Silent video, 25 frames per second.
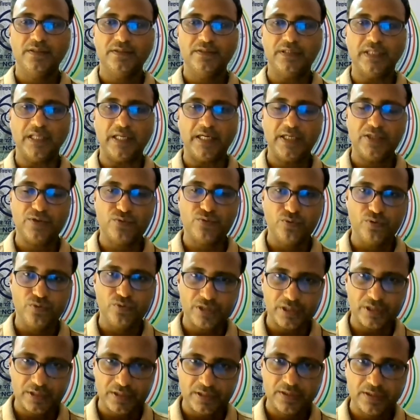there are
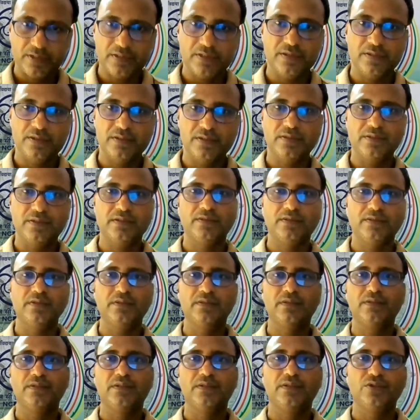total
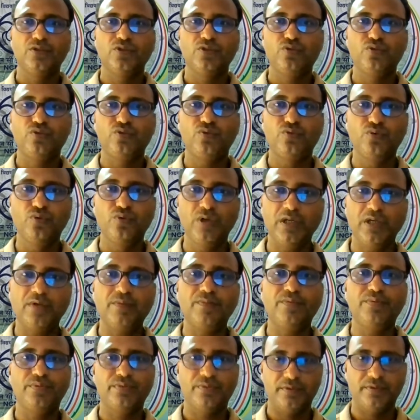
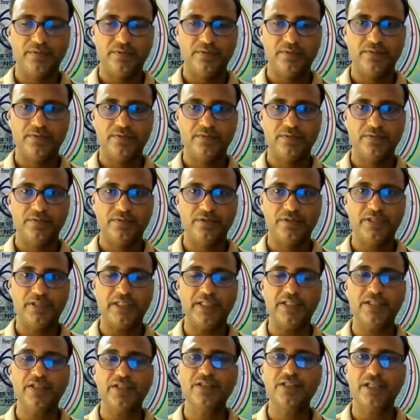12
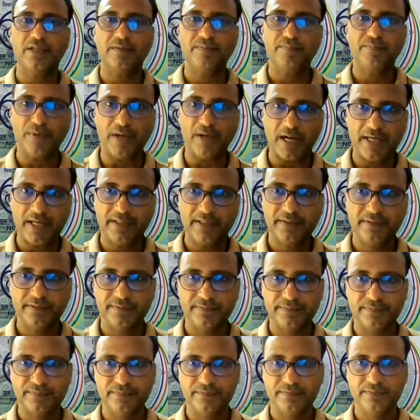sessions are planned
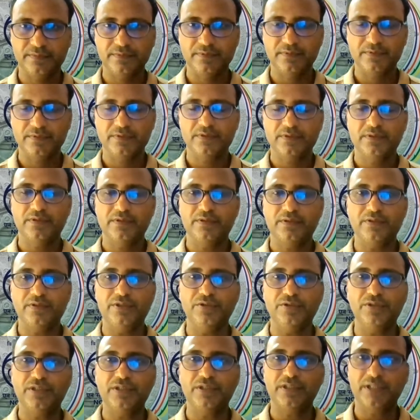
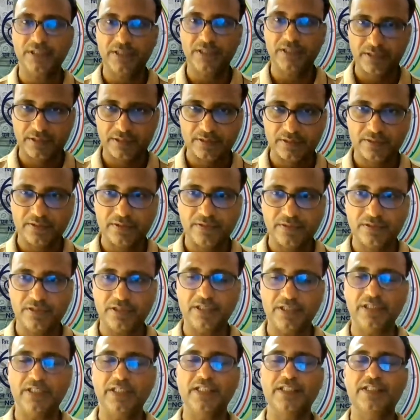during this
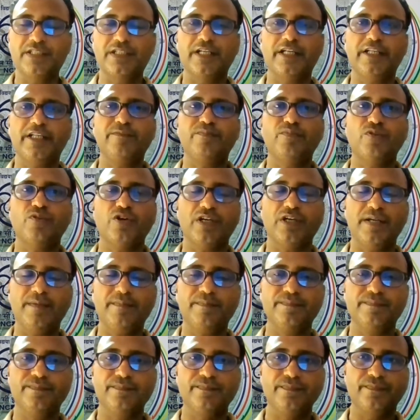3 day training
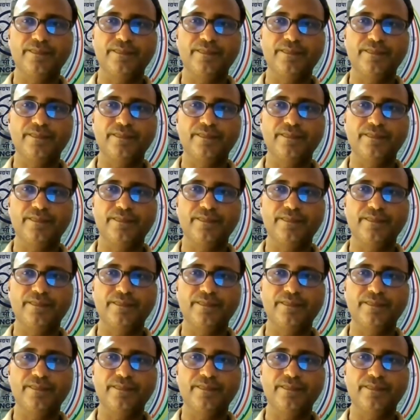program.